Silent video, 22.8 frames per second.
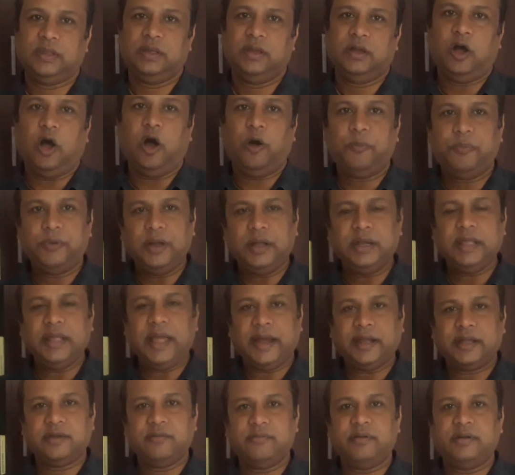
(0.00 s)
Operating
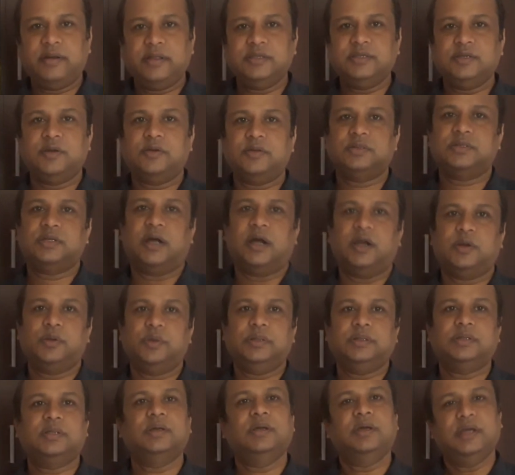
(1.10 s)
activities, you have to start
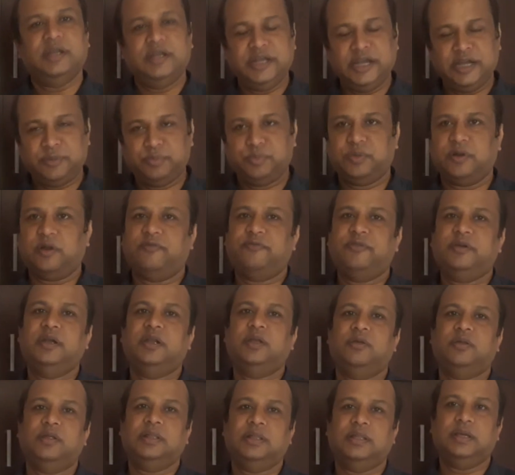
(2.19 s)
with net profit
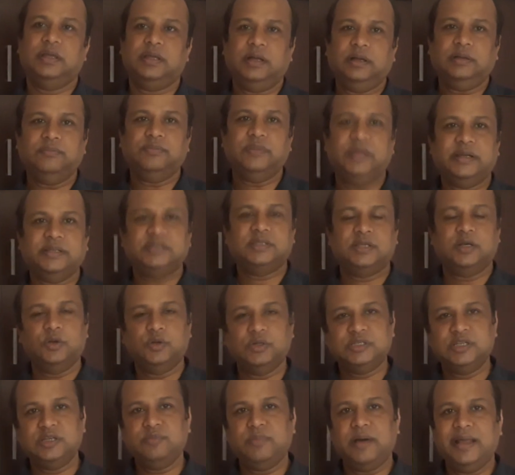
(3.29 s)
during the year, that is
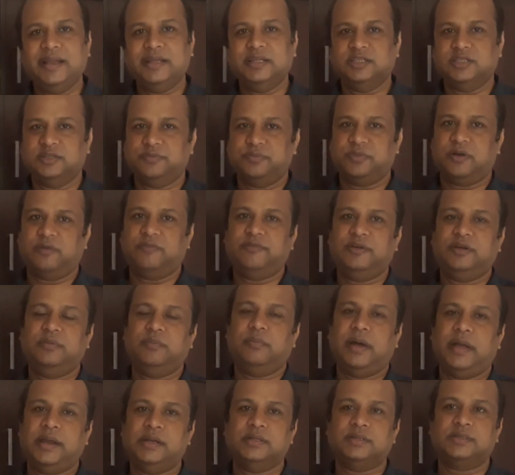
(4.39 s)
closing balance of profit
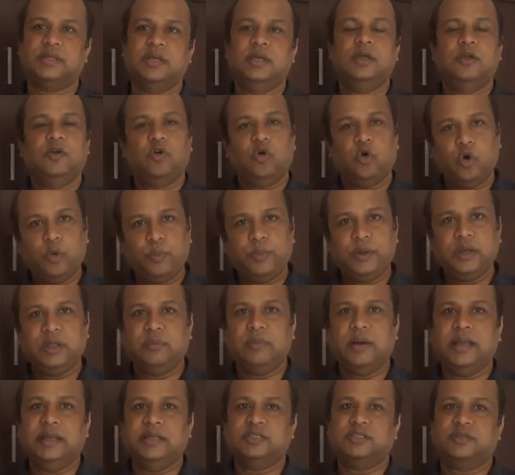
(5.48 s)
minus opening
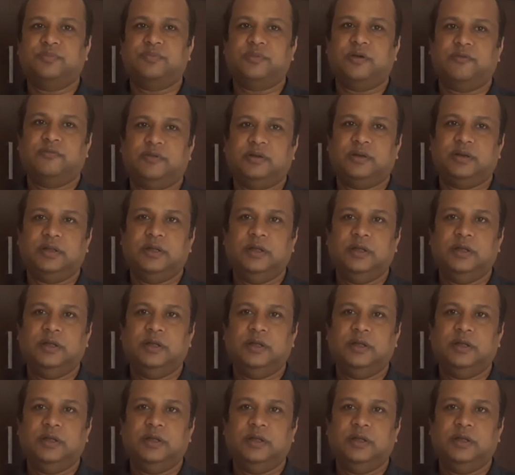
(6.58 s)
balance of profit.